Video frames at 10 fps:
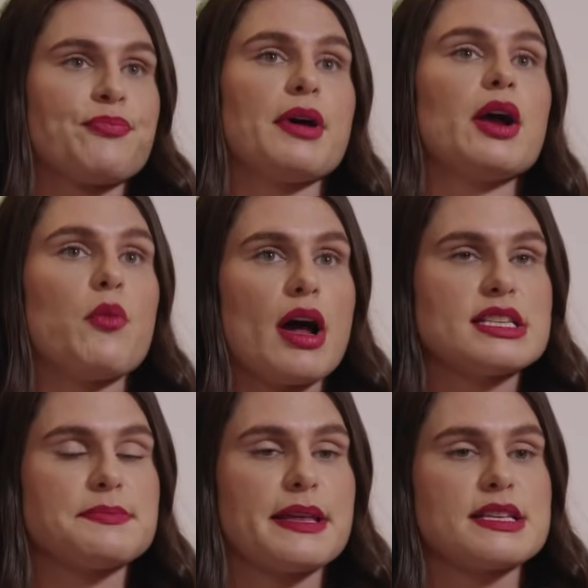But I
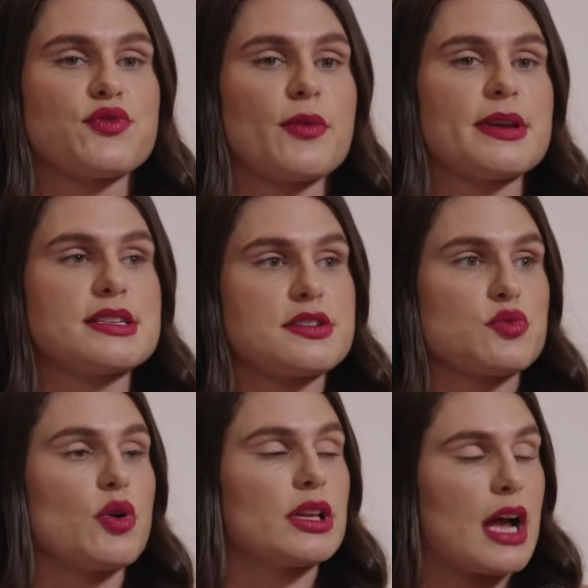wanted to play this form because there's
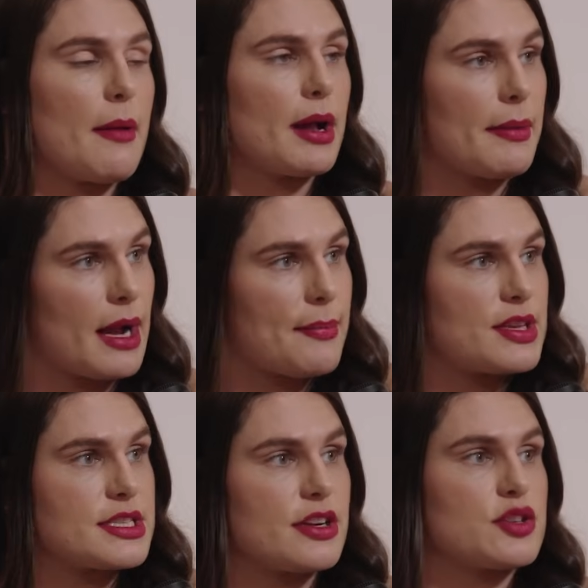a World Cup coming up
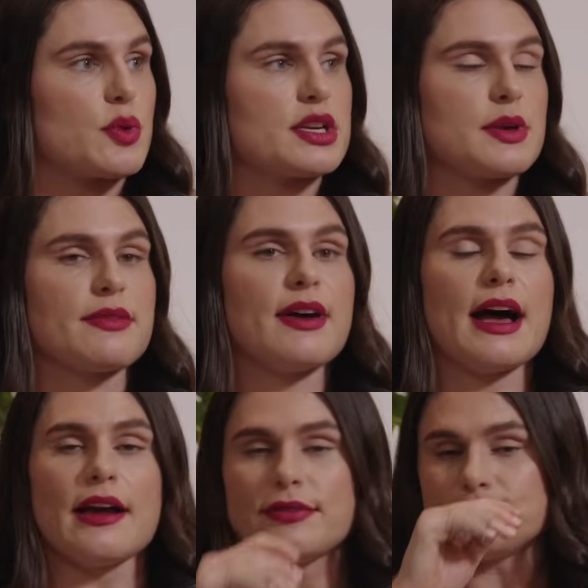this year in
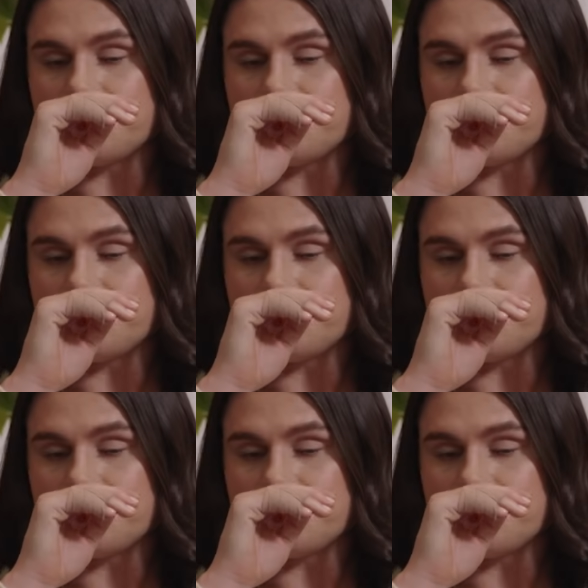2025.